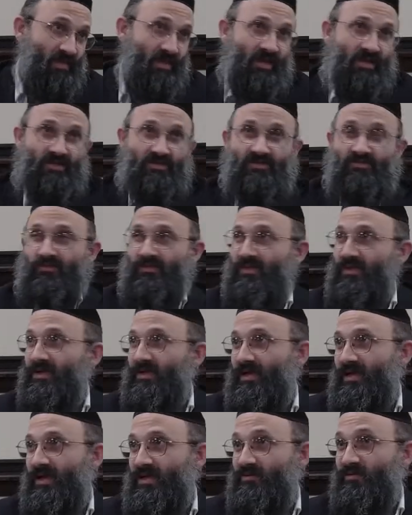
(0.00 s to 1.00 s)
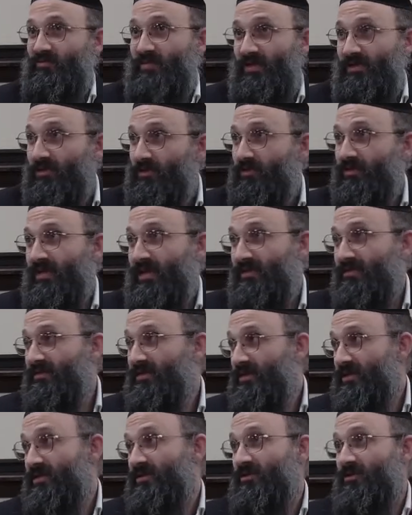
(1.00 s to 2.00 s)
is, as we've been told, that
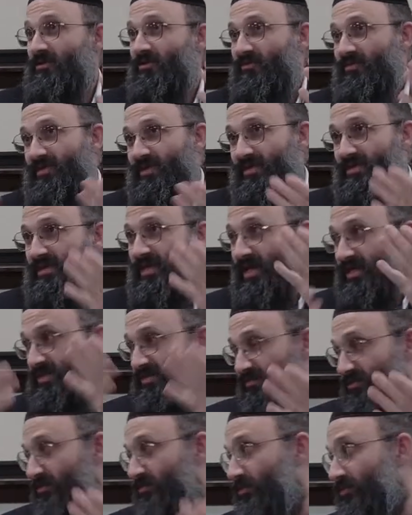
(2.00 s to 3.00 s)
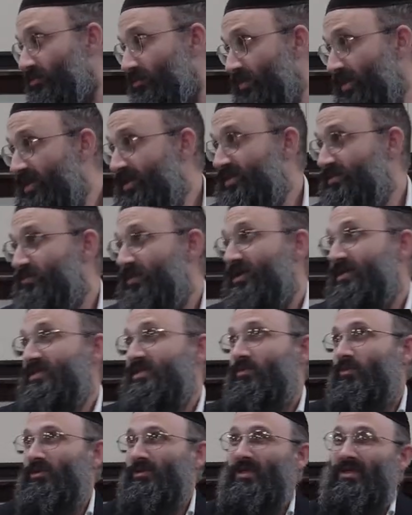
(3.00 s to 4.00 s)
over these next few weeks, months,
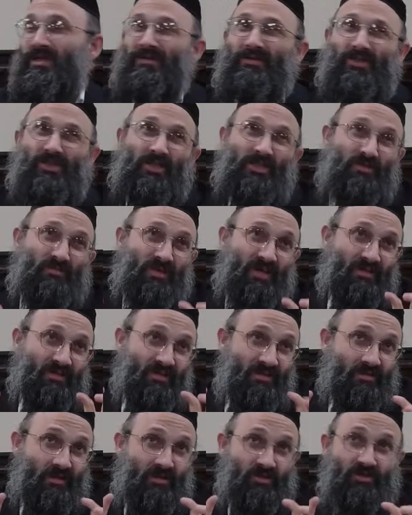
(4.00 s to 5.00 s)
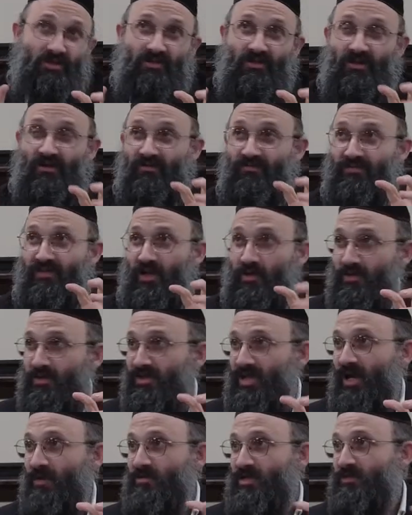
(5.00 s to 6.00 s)
it will just be a discussion of Neiros
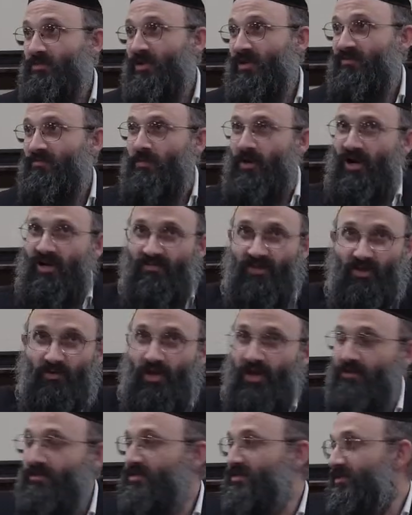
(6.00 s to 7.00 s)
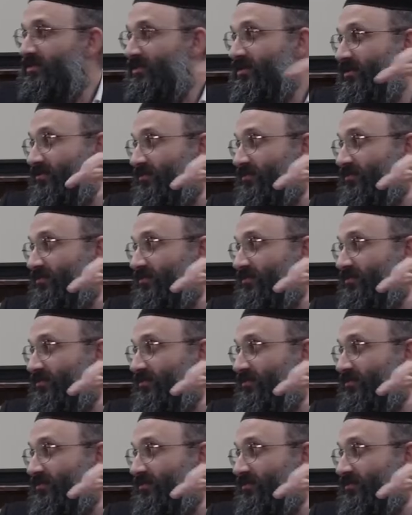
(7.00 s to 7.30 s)
Shabbos, but a part of a greater sugya